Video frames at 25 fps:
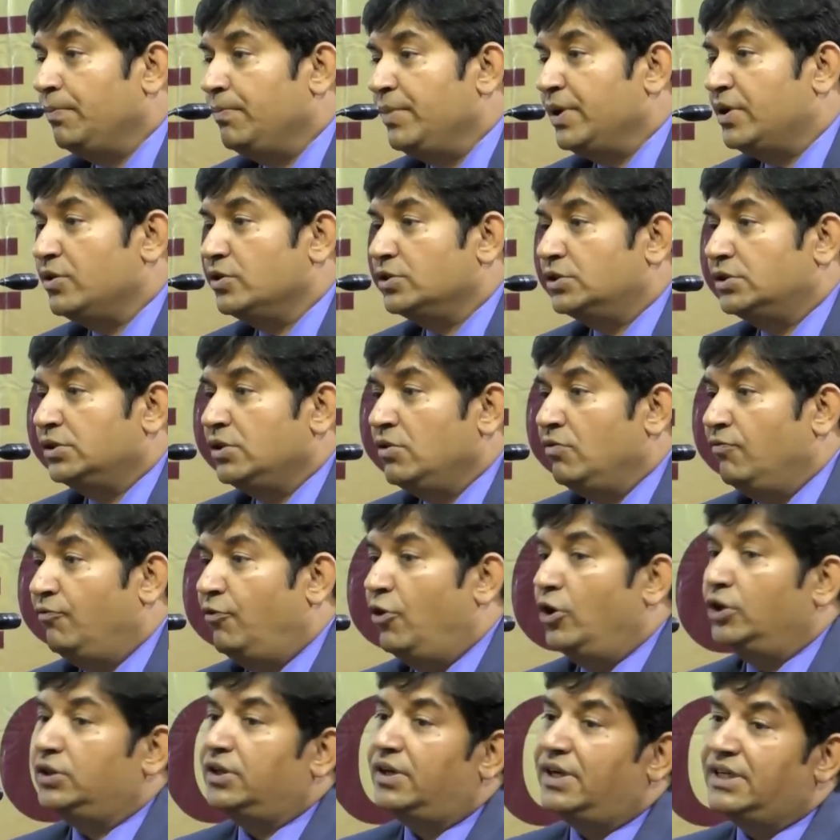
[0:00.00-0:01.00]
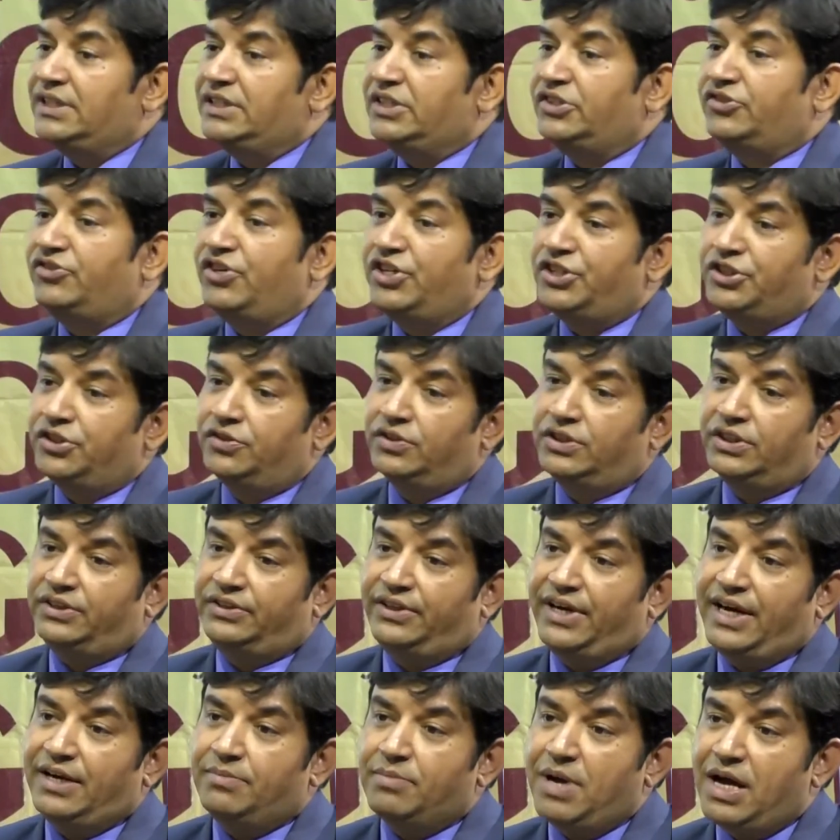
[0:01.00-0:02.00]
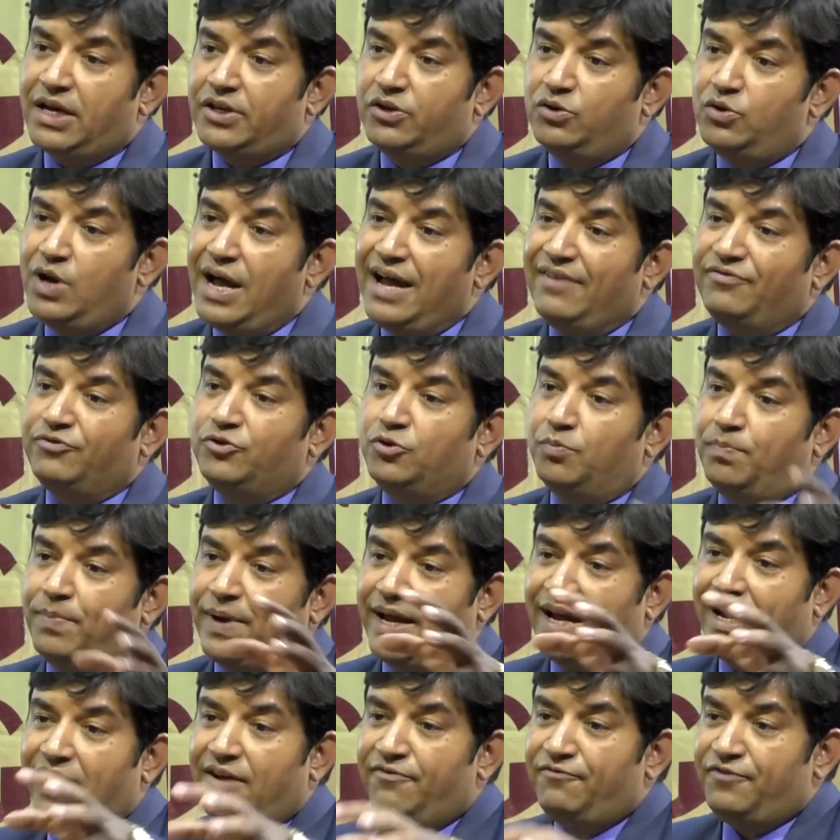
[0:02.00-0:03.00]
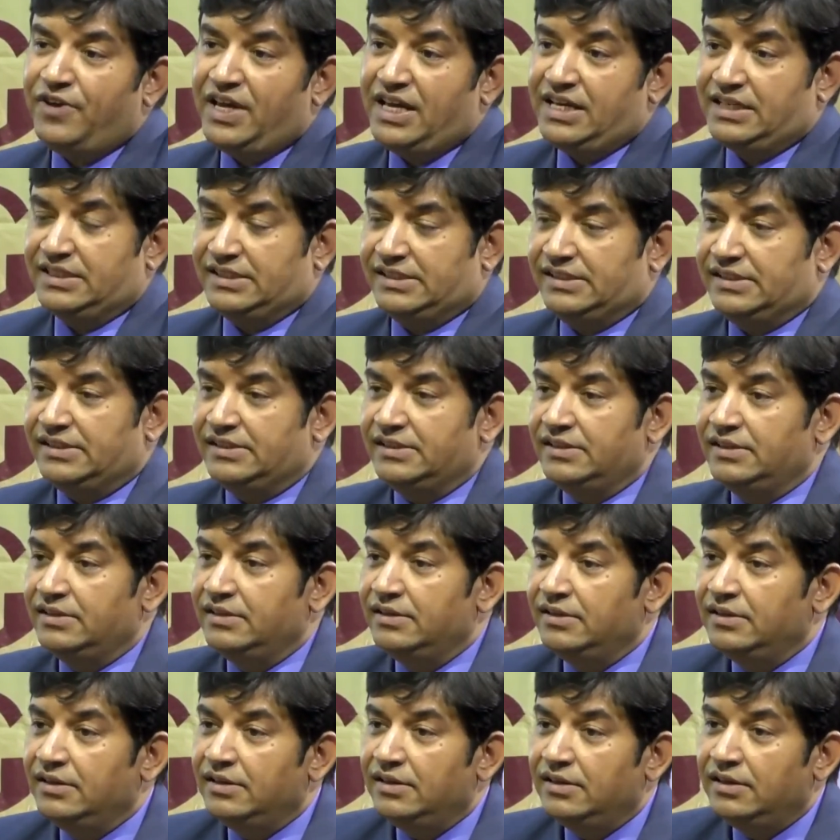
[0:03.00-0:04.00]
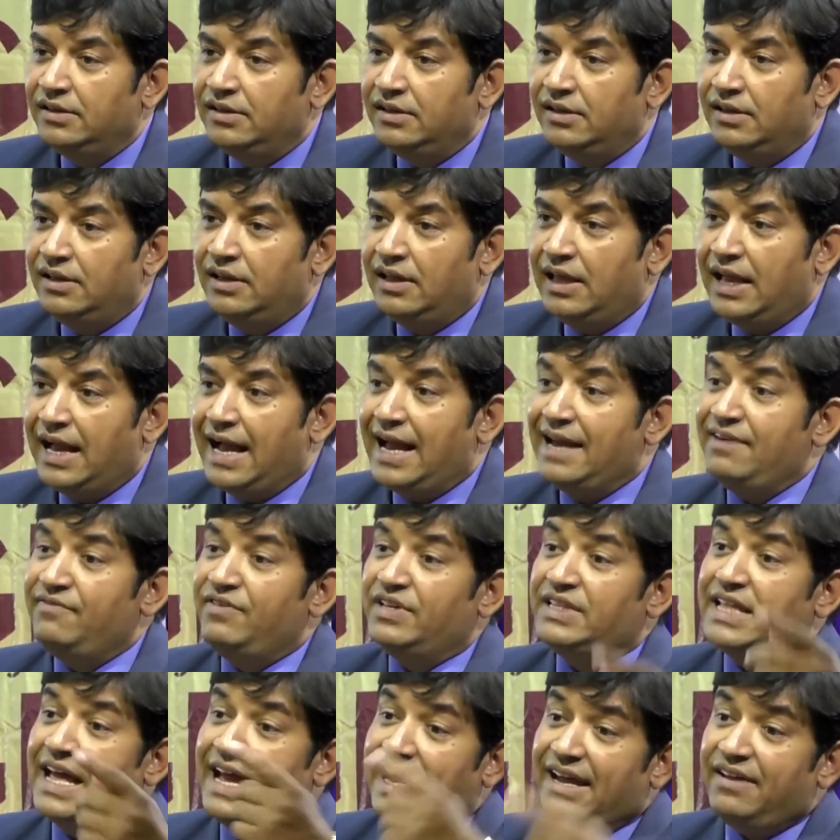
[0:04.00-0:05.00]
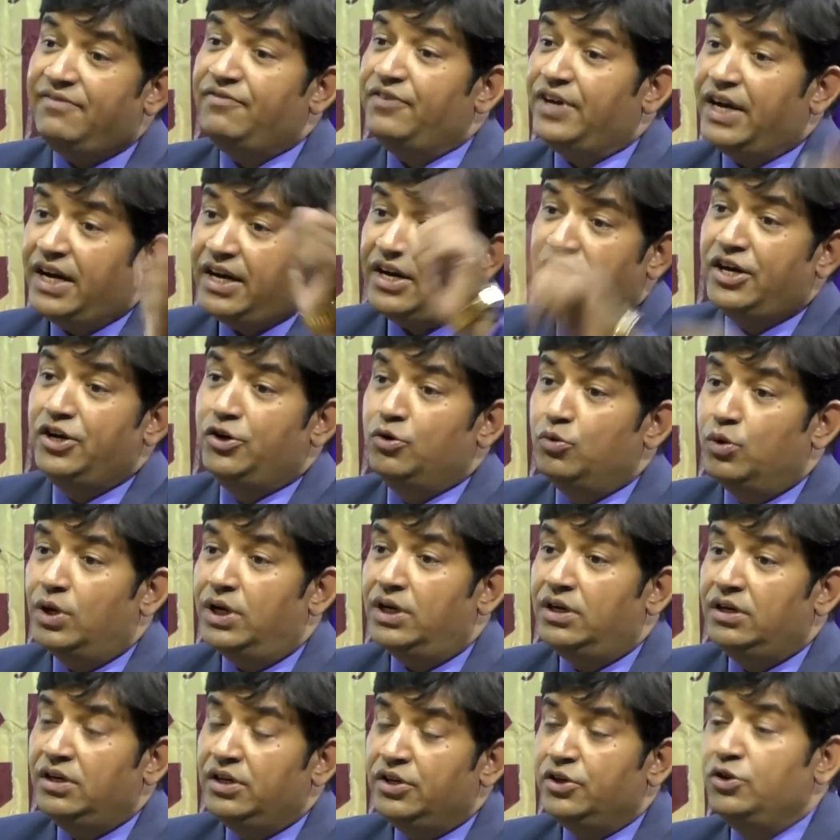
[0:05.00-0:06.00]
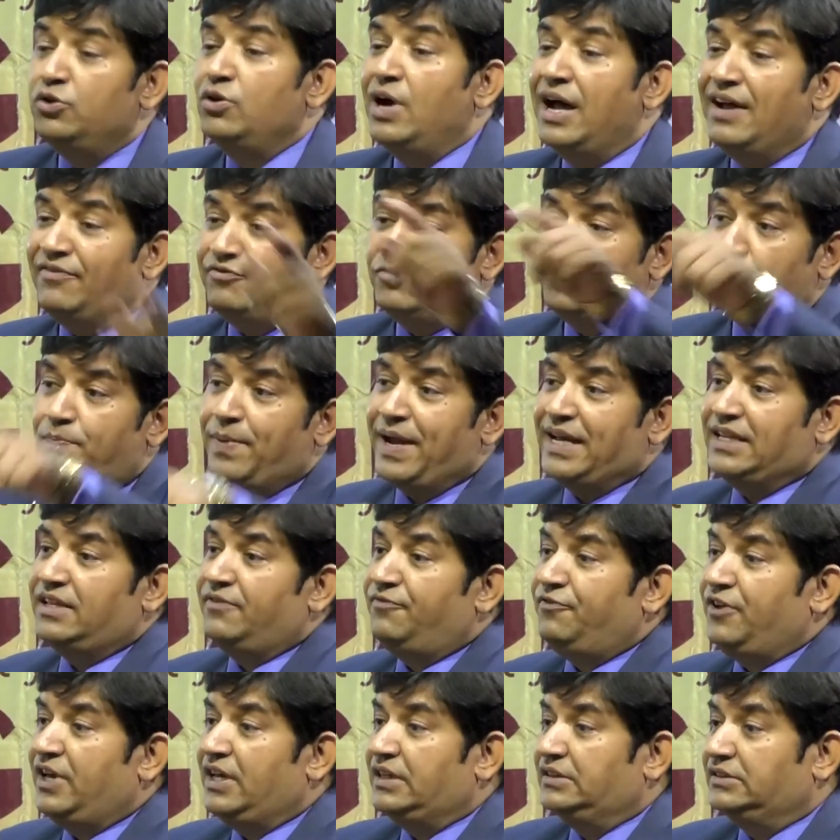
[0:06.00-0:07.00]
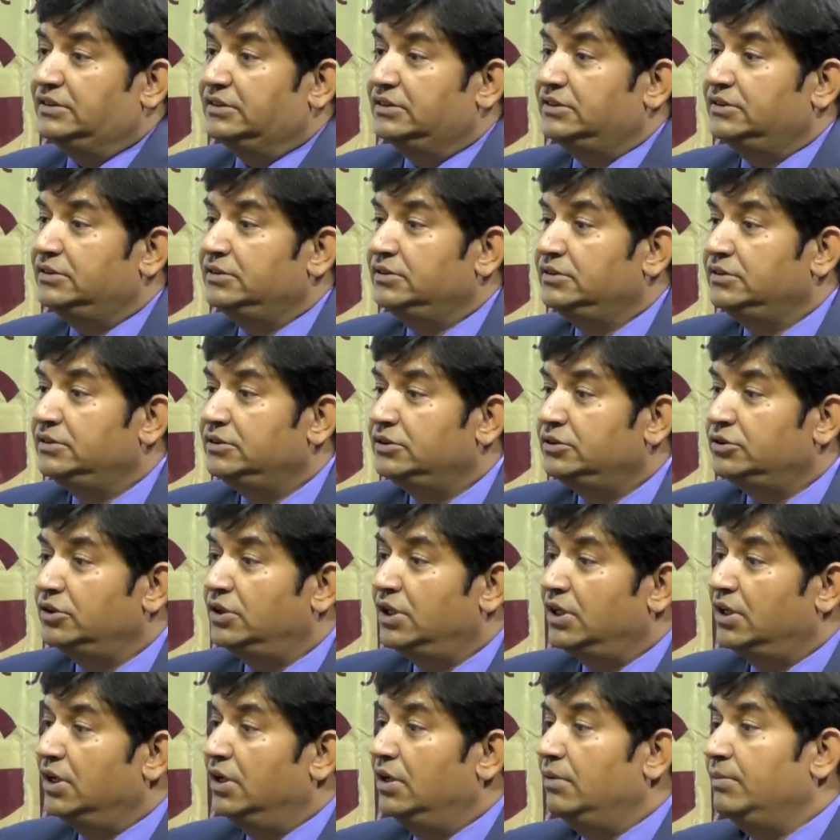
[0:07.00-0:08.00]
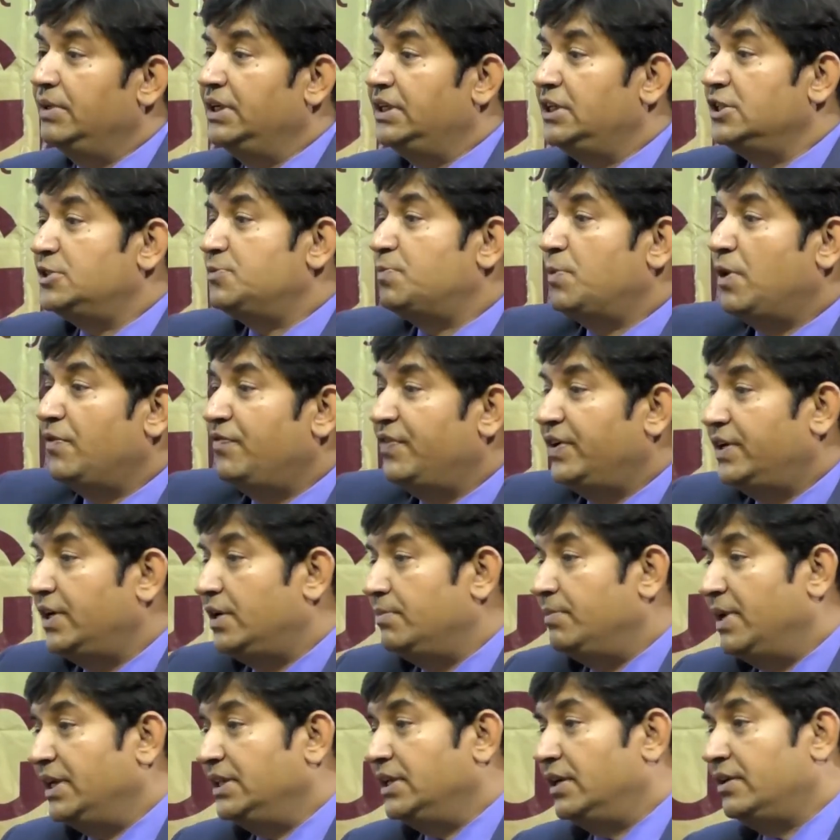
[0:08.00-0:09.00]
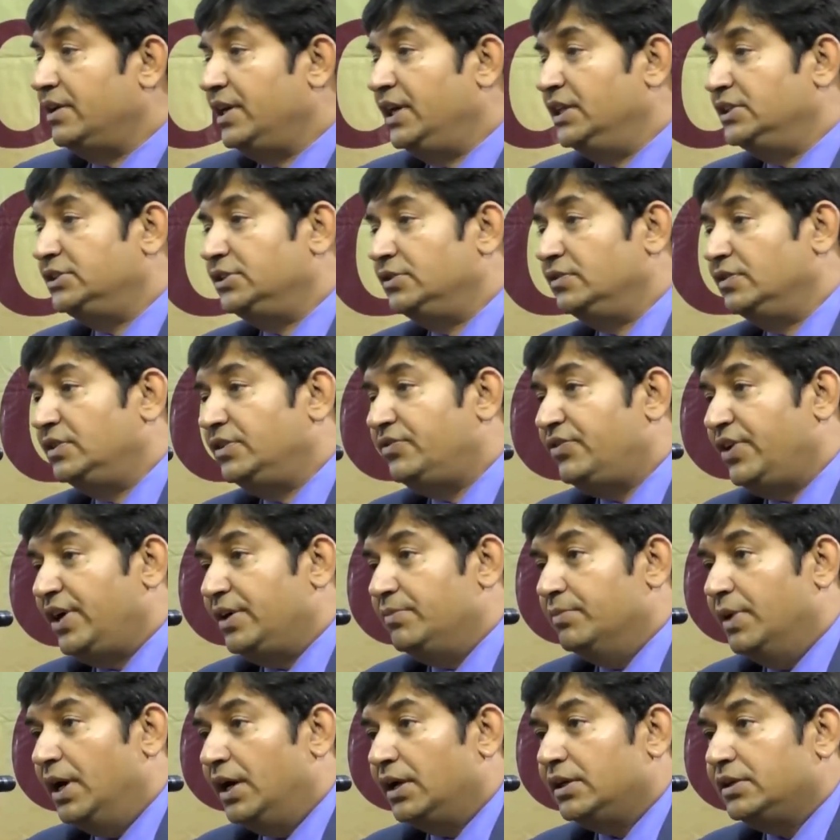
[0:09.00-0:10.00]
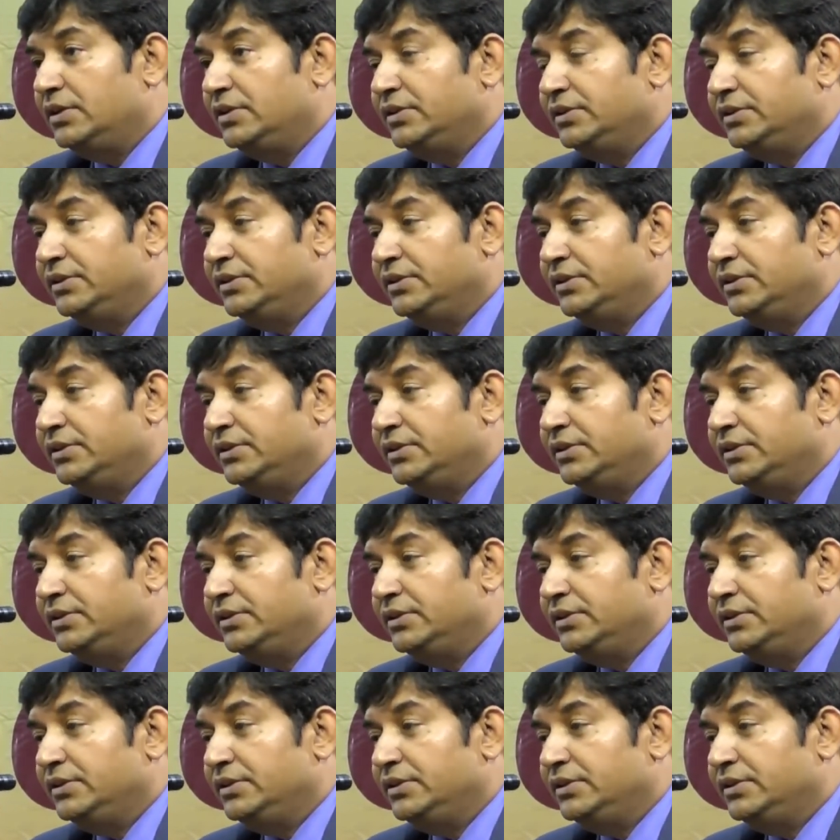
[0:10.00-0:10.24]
Because for the registration of the trademark, you have to pay a fees. And with every renewal, you have to pay the fees. So the government is profited by the creation of the trademark.